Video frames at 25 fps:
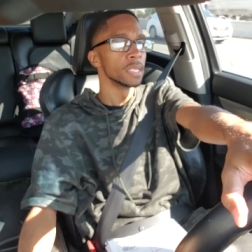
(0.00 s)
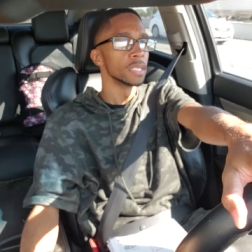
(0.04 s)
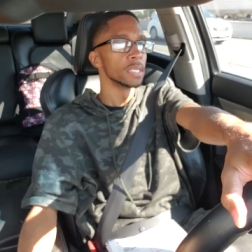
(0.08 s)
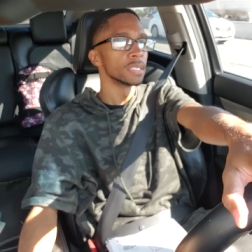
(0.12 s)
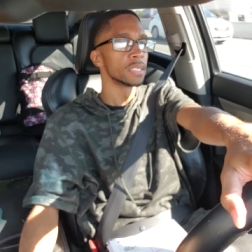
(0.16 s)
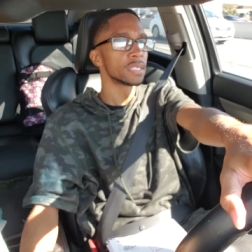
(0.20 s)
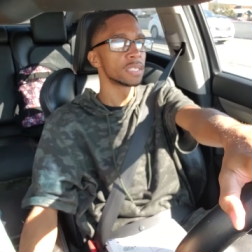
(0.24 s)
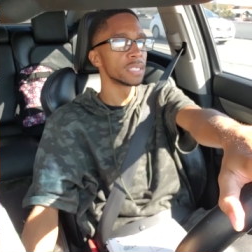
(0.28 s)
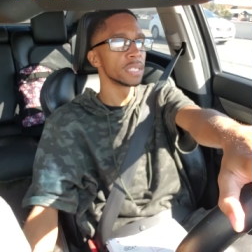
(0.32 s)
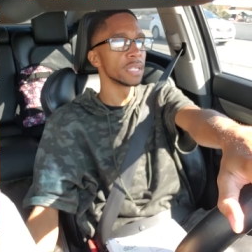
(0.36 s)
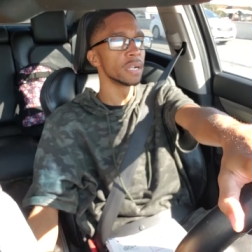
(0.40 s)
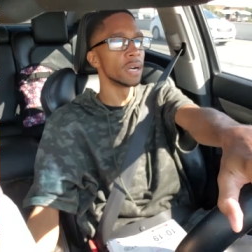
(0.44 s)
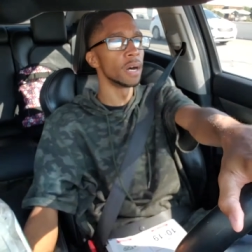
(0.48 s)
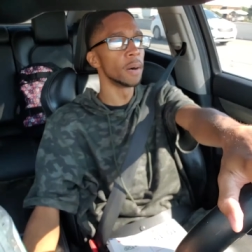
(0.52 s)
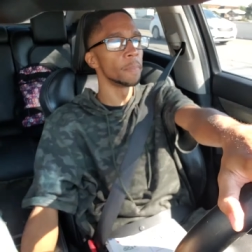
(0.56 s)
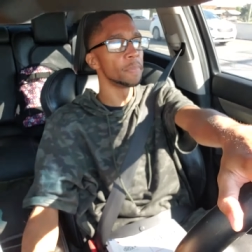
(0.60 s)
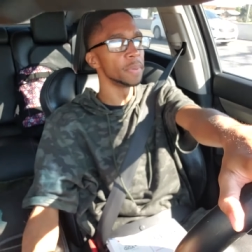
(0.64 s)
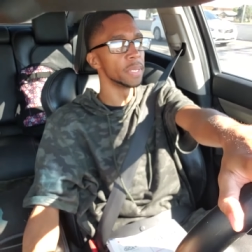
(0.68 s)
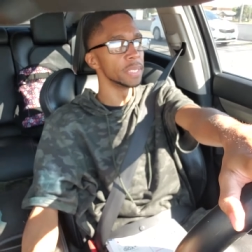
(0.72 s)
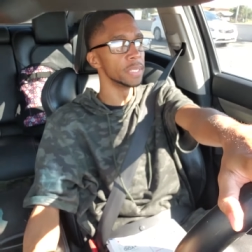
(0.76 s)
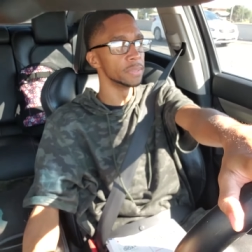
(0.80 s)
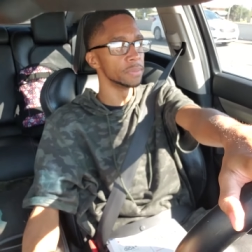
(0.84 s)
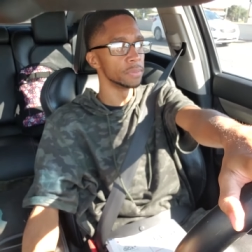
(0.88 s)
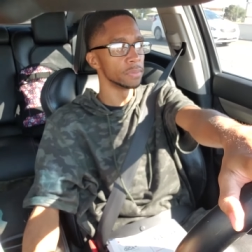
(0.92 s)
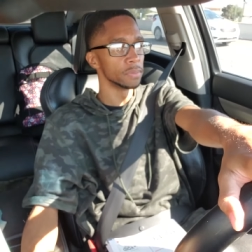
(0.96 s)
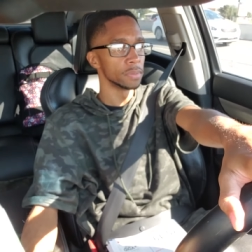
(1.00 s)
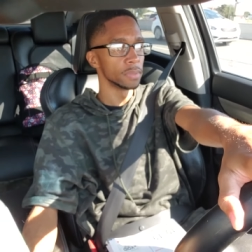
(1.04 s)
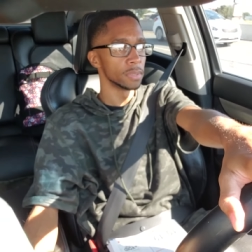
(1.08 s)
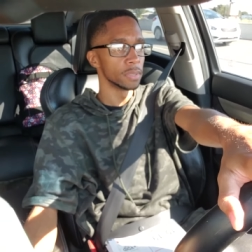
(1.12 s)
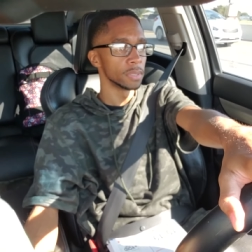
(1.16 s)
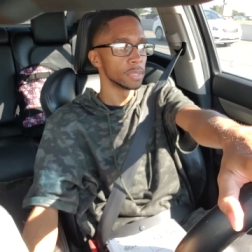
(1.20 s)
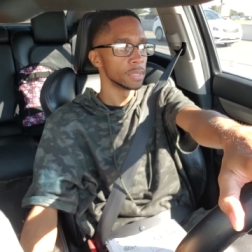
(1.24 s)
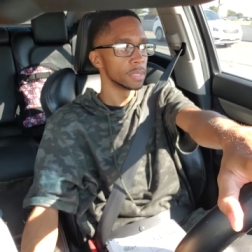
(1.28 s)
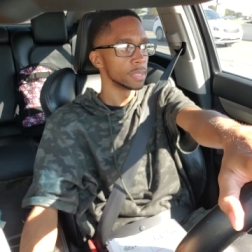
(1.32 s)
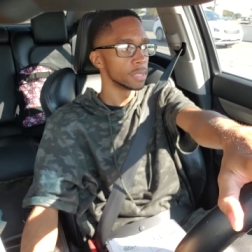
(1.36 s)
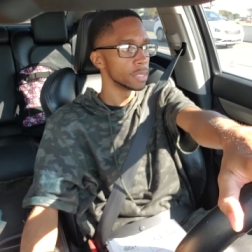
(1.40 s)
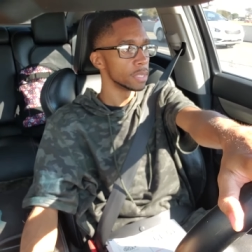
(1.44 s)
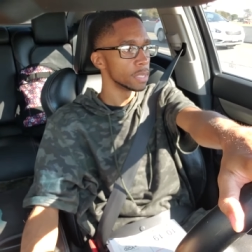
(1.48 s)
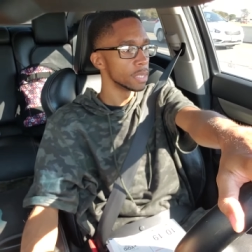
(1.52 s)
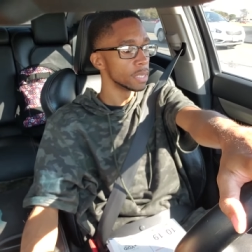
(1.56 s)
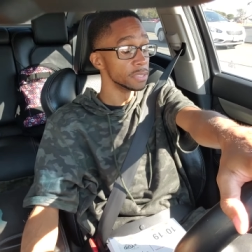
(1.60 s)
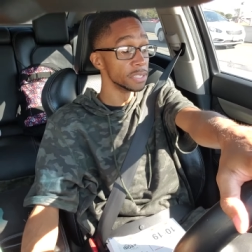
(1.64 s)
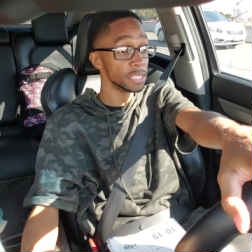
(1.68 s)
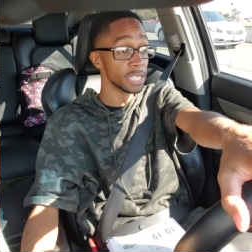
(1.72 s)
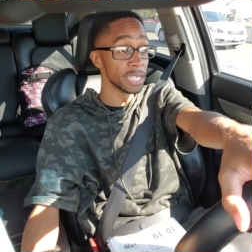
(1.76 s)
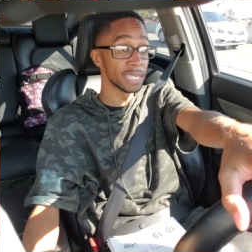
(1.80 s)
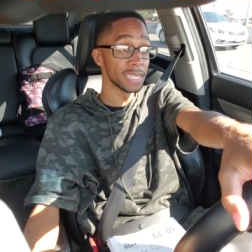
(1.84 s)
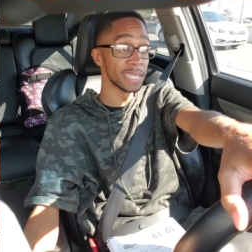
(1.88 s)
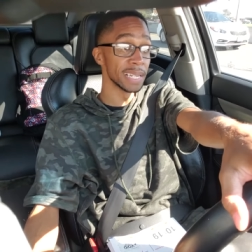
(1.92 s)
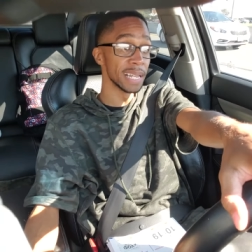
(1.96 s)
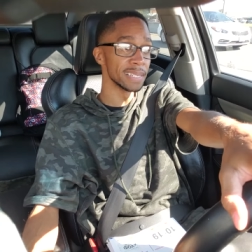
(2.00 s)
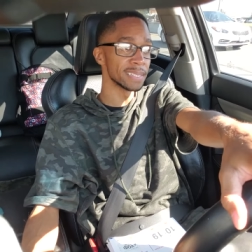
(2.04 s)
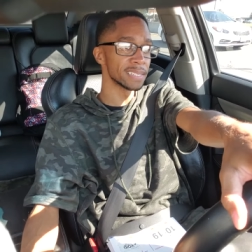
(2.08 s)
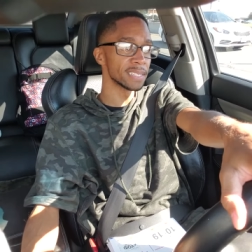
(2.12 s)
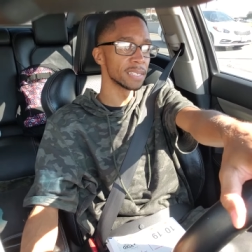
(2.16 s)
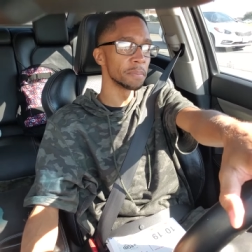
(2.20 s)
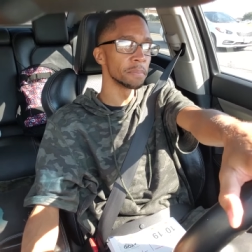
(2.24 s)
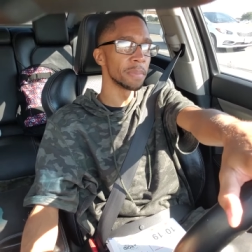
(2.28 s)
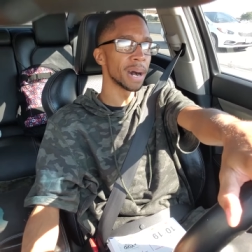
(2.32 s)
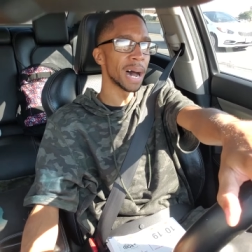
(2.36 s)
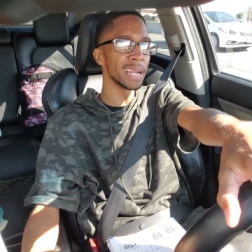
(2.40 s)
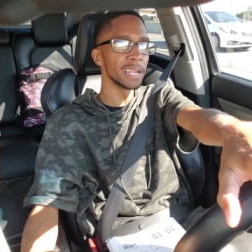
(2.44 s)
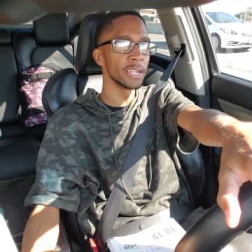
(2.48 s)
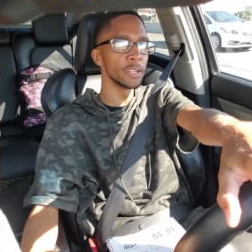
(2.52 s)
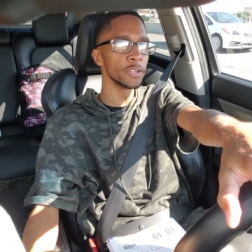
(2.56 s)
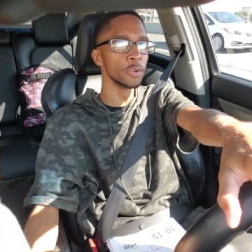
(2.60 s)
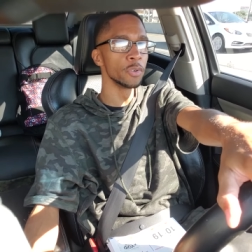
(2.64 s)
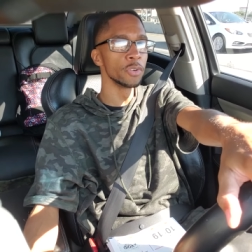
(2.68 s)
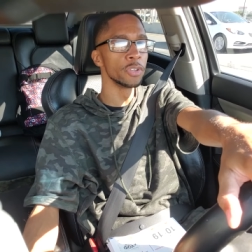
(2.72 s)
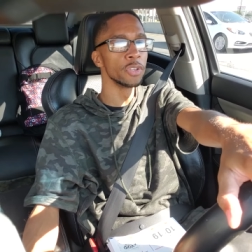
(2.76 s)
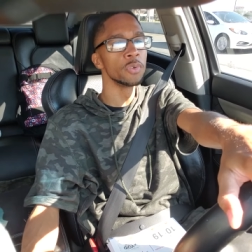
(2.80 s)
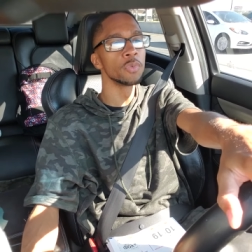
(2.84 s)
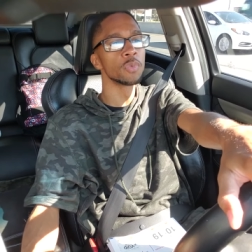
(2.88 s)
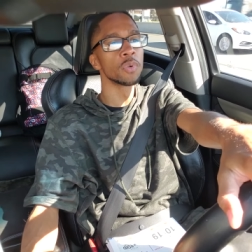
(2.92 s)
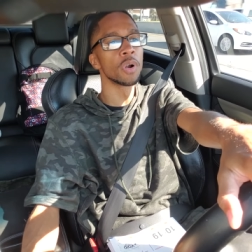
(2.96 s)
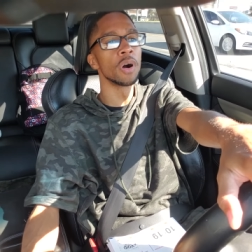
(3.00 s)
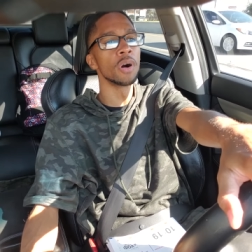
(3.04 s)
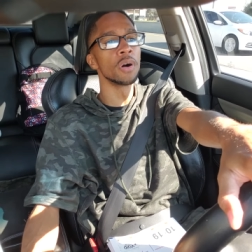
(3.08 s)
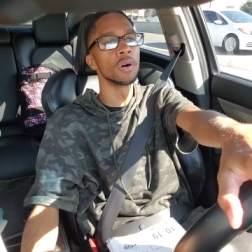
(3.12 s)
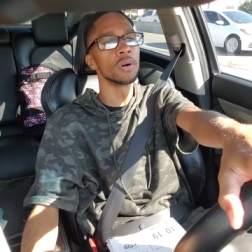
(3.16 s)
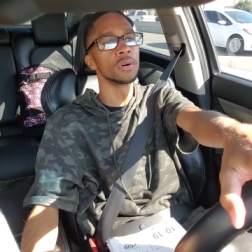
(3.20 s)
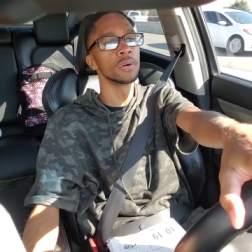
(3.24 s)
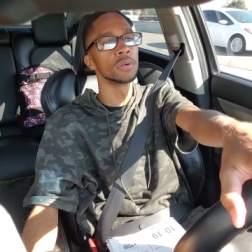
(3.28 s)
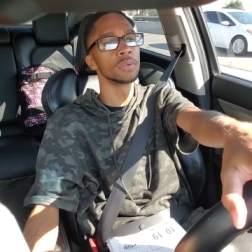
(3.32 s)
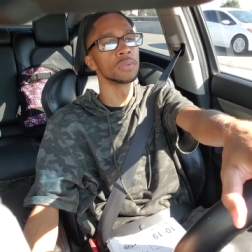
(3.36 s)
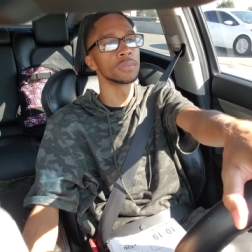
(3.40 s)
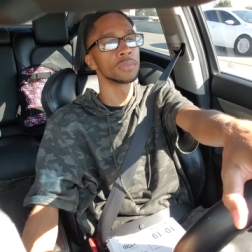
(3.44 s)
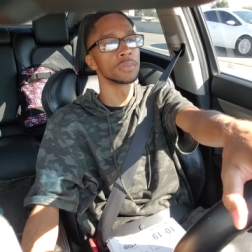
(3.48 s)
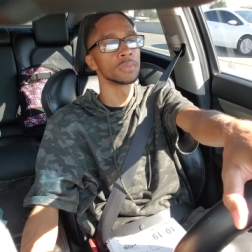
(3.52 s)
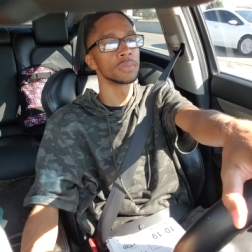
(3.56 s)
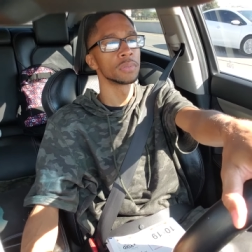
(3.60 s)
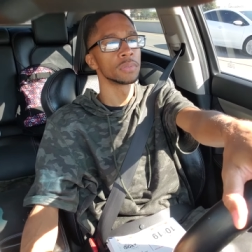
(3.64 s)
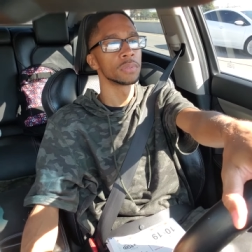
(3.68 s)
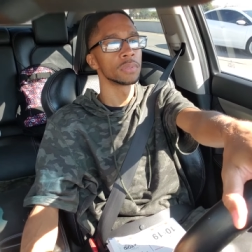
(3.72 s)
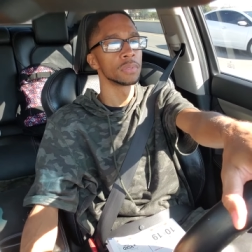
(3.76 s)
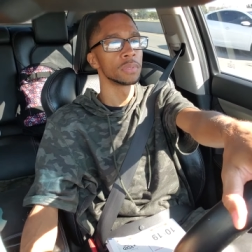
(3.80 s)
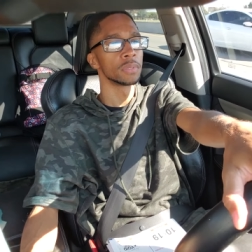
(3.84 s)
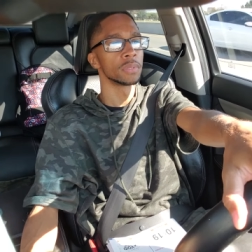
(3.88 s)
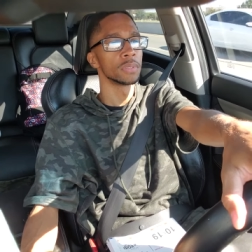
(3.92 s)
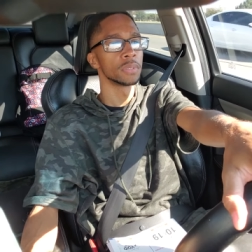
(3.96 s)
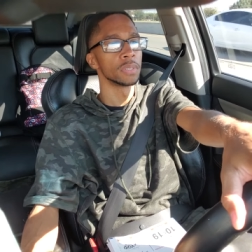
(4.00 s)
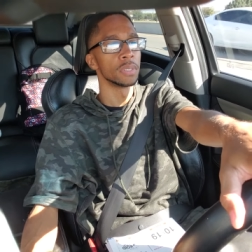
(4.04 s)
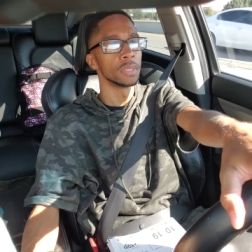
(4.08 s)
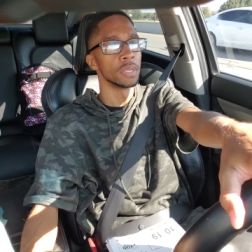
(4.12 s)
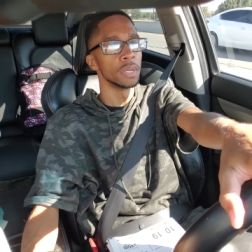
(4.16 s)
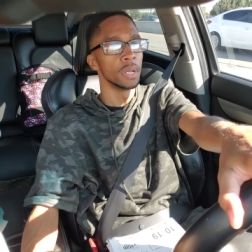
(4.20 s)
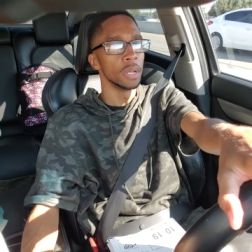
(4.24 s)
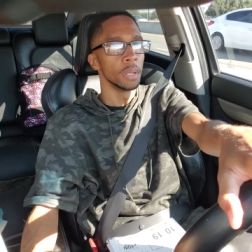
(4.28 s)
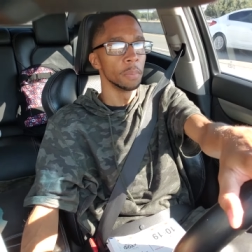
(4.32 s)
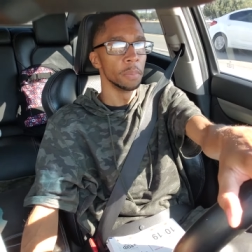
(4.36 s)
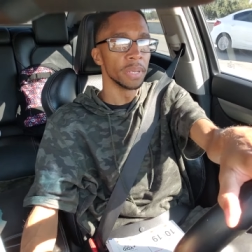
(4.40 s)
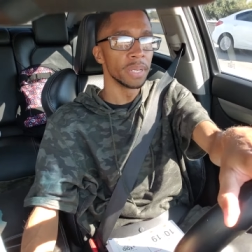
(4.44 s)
sit up and just let somebody do you wrong,